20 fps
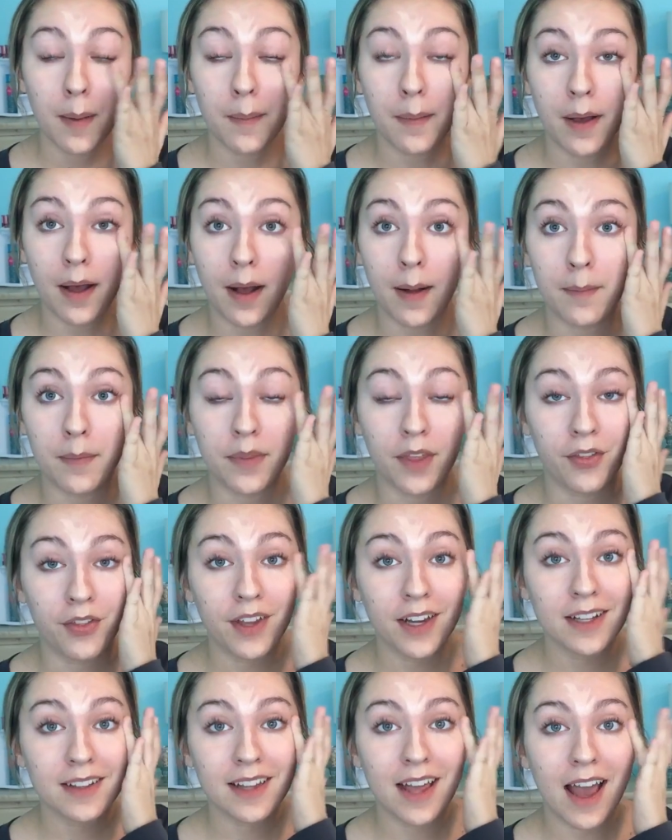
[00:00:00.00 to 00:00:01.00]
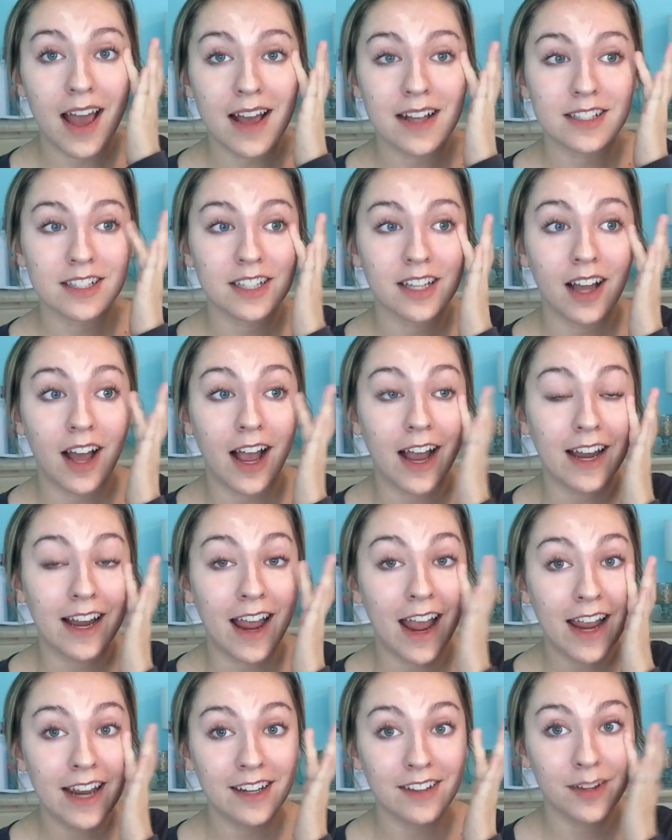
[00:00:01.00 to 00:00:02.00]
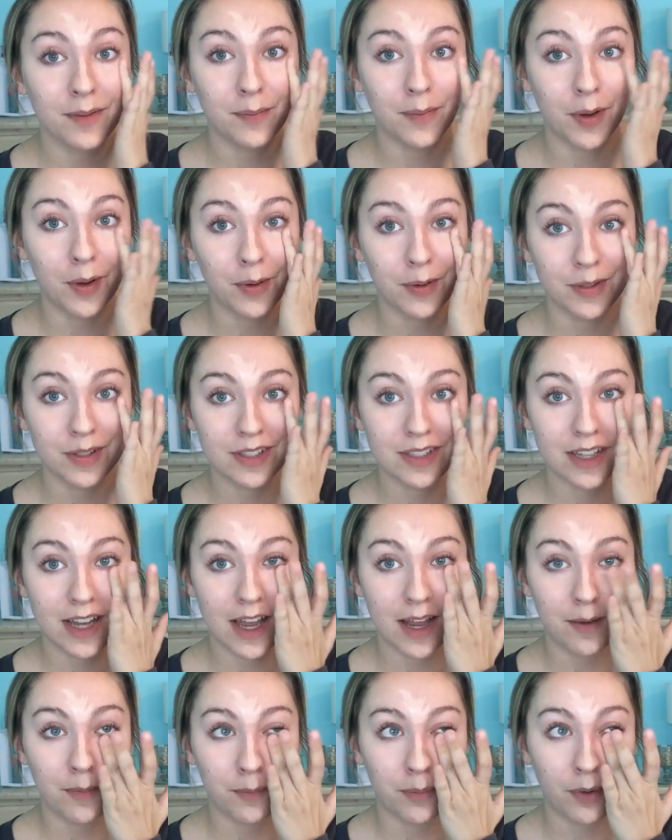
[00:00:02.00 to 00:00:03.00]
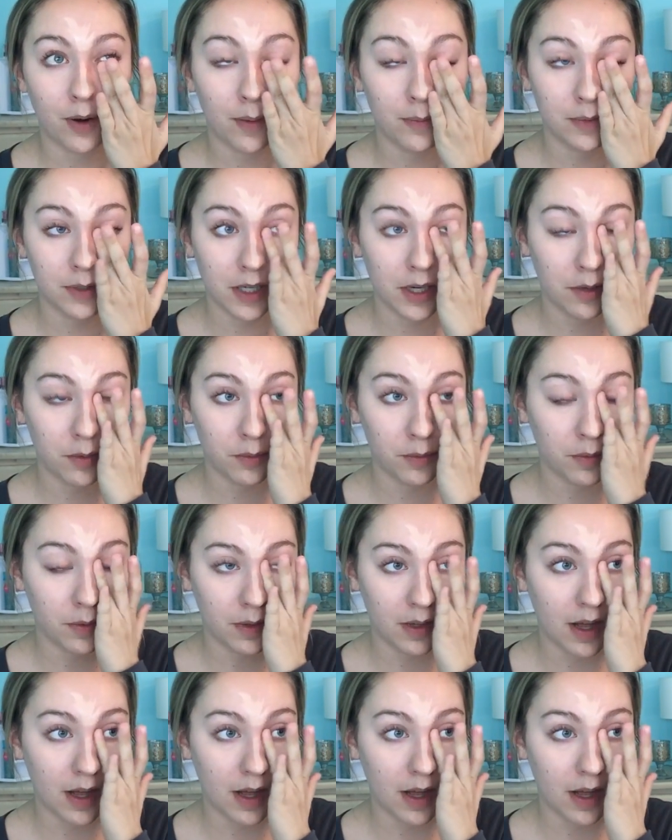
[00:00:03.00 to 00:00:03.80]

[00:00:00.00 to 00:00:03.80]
The thing that I hated the most, and probably